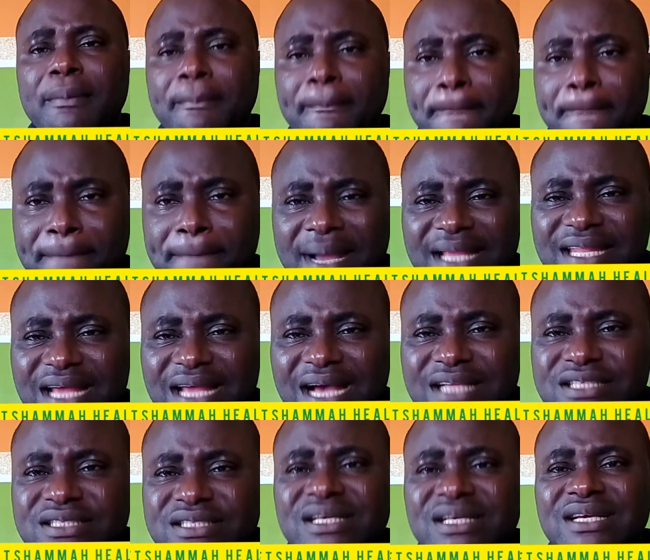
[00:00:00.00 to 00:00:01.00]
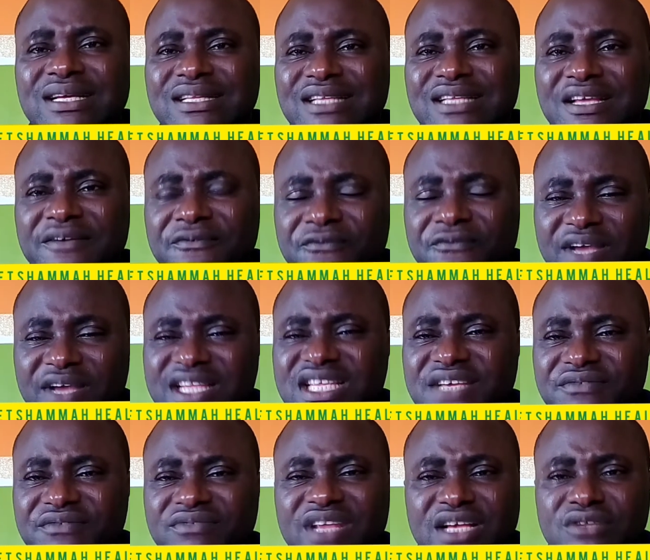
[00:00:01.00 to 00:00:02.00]
By that, the
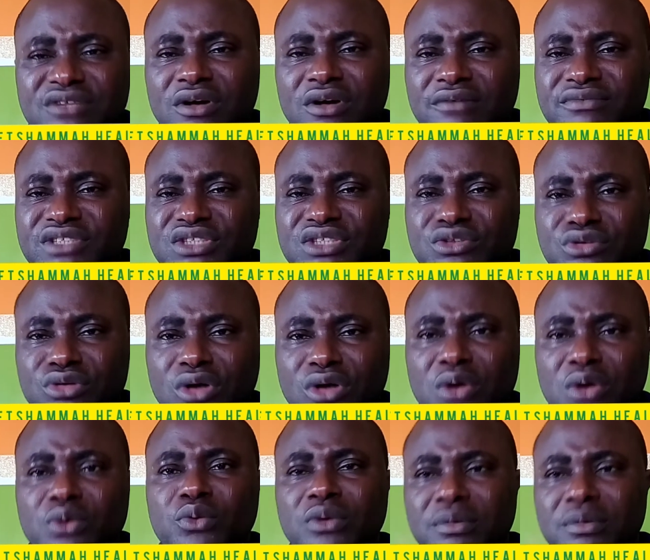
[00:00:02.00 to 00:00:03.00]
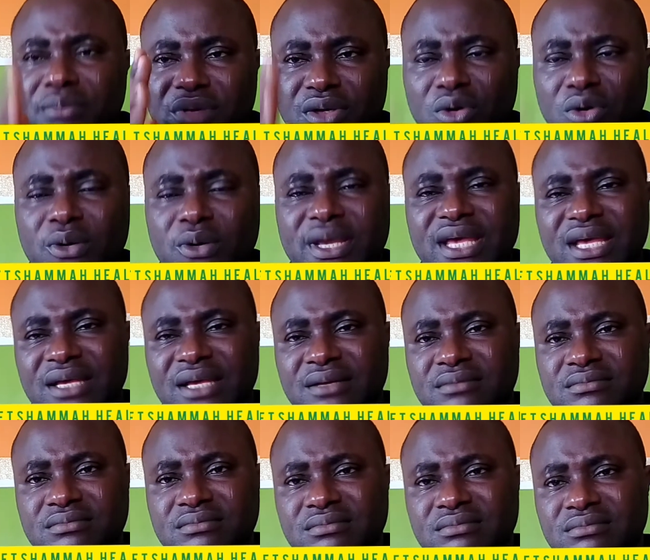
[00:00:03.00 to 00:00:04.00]
effectiveness of the drug will be okay.
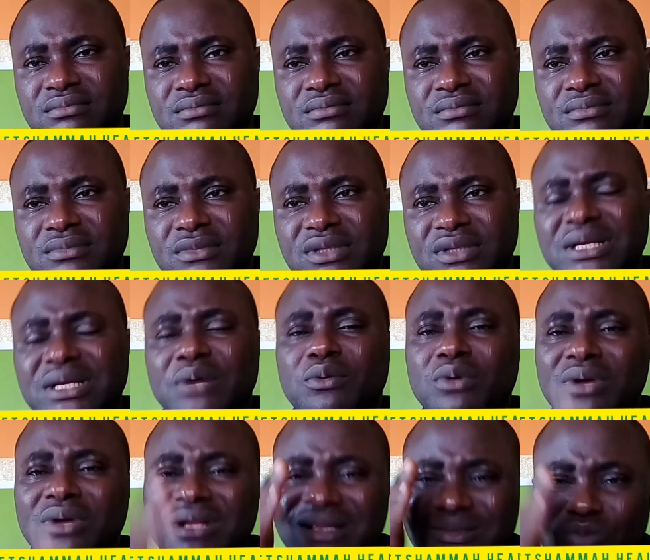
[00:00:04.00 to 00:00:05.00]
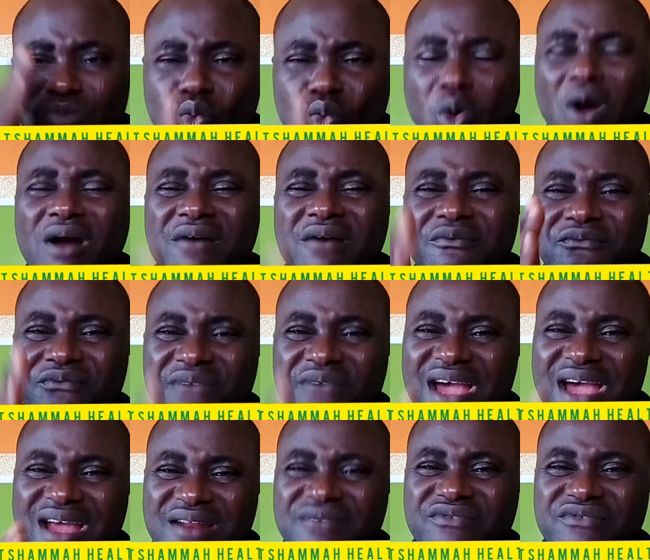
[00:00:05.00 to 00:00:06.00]
They will work
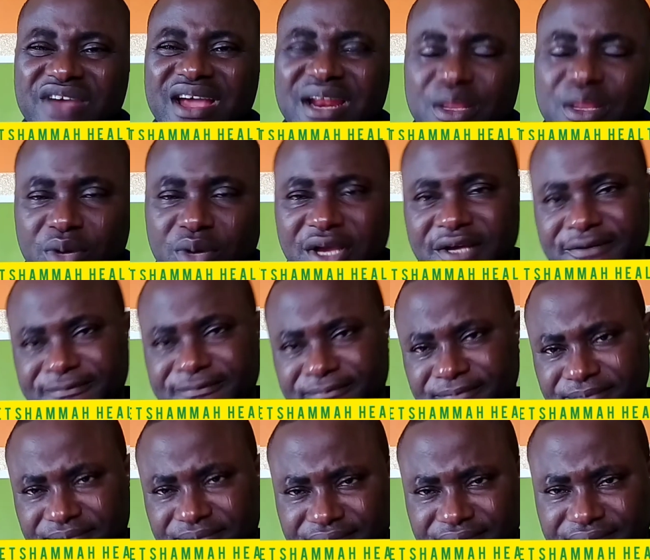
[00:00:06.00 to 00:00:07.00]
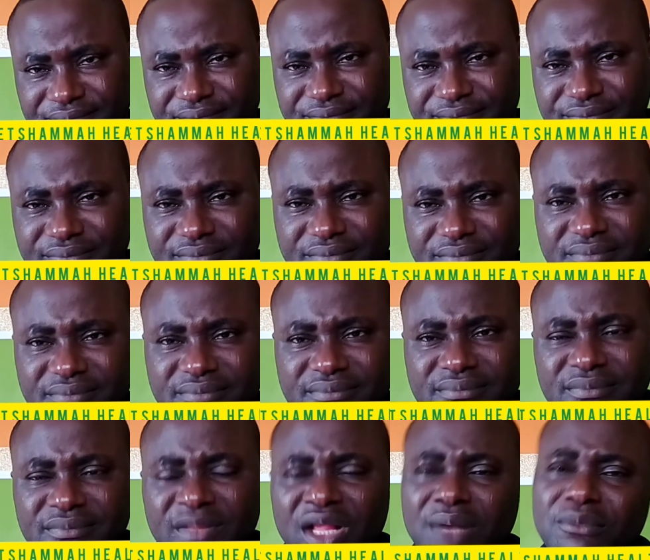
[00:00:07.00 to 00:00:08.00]
very, very well.
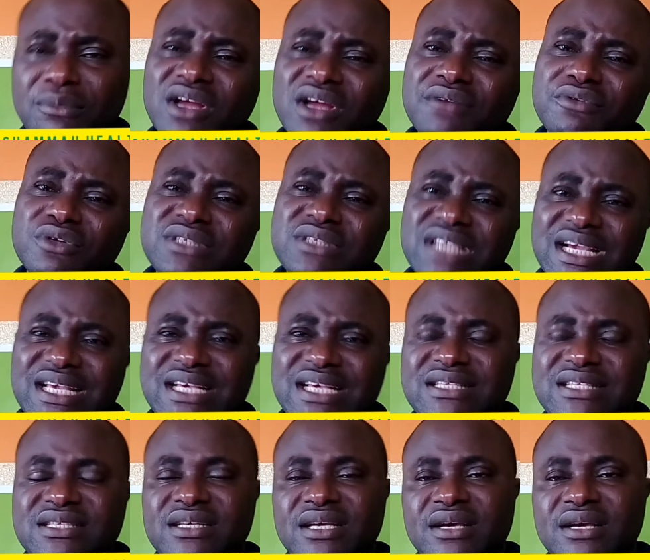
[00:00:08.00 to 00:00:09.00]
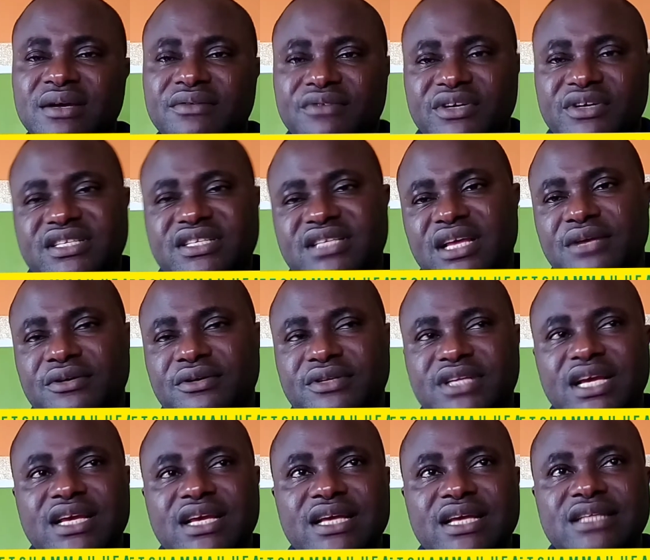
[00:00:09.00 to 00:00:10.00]
But if you take it, for instance, you
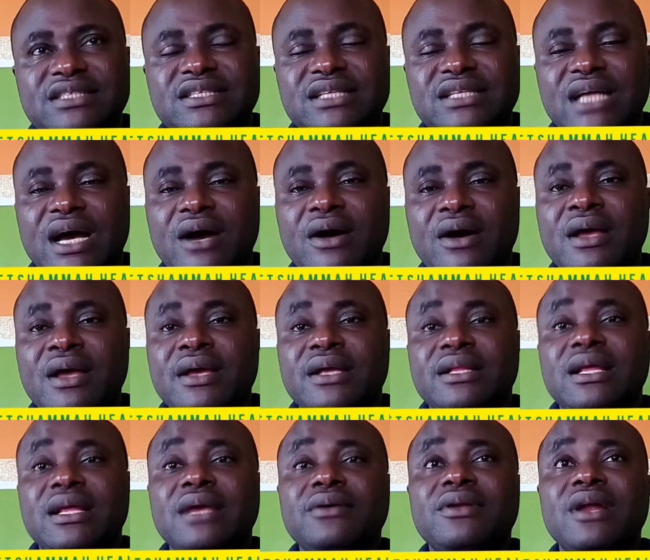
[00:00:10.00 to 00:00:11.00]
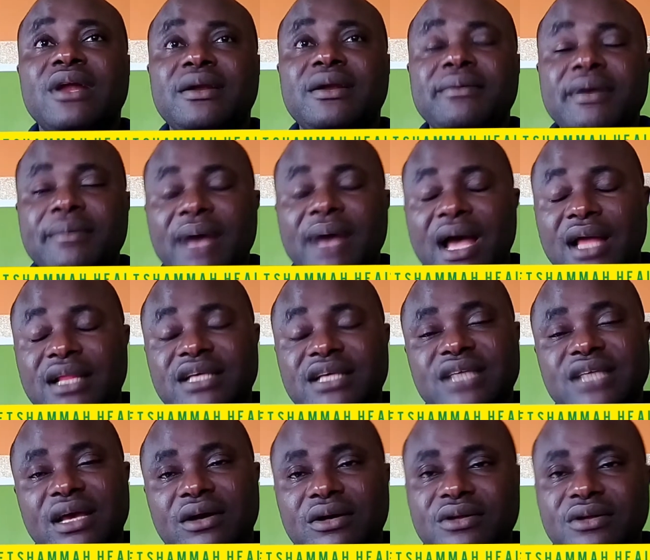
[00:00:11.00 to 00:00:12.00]
take it now, then you now remember the
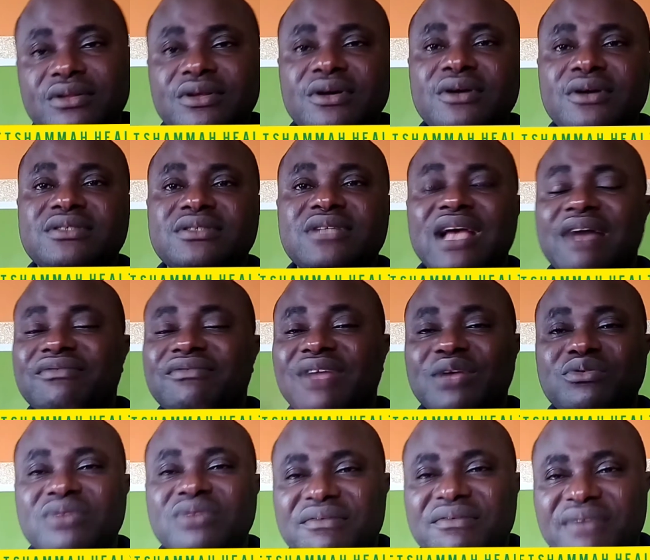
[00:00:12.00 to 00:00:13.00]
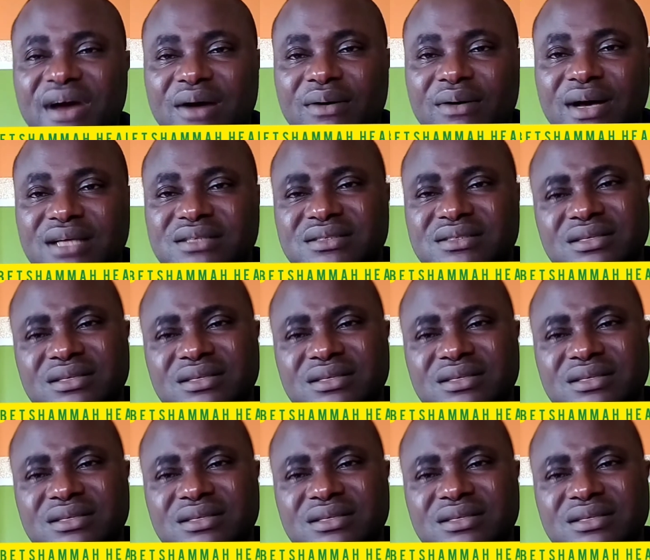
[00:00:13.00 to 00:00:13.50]
second dose after 12 hours.